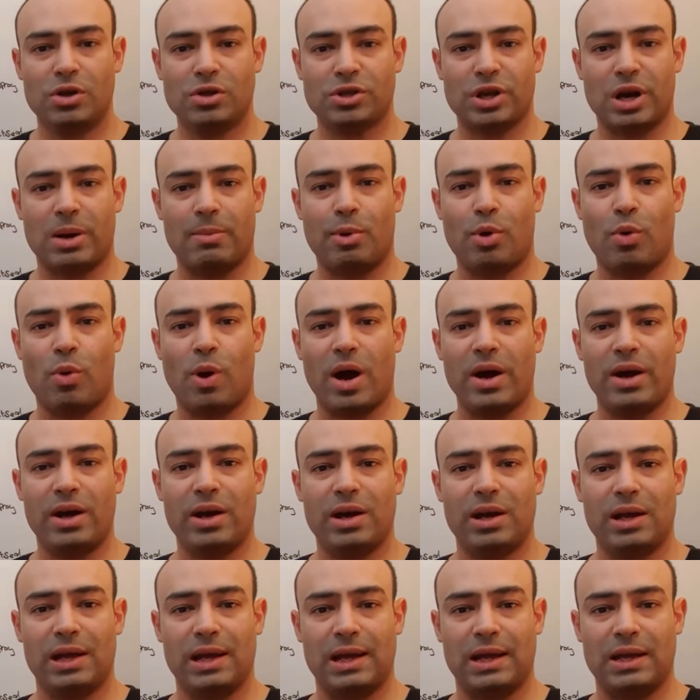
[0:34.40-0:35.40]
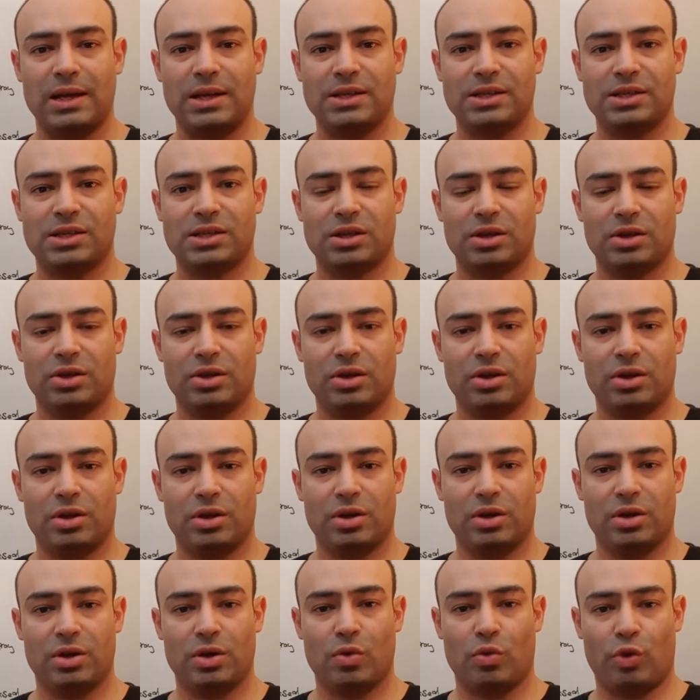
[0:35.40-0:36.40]
So number 1 is
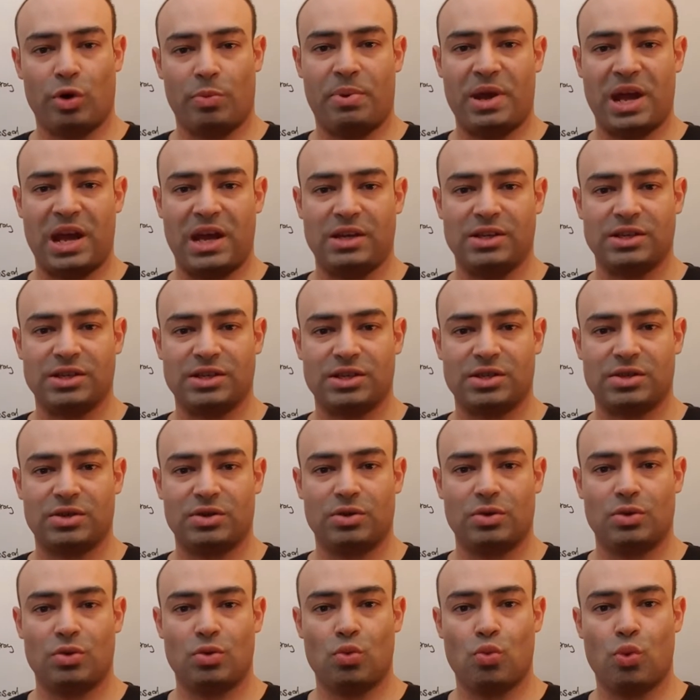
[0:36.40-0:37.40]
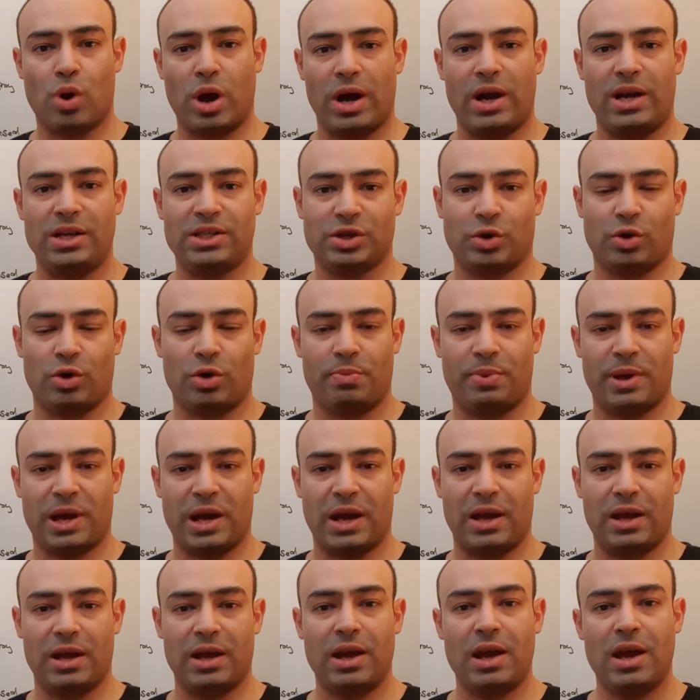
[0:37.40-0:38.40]
repairs. What is a
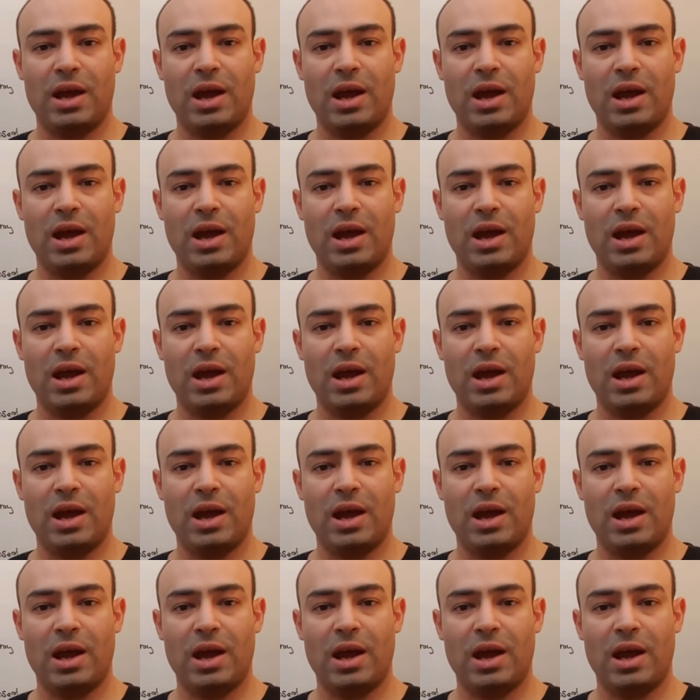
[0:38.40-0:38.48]
repair?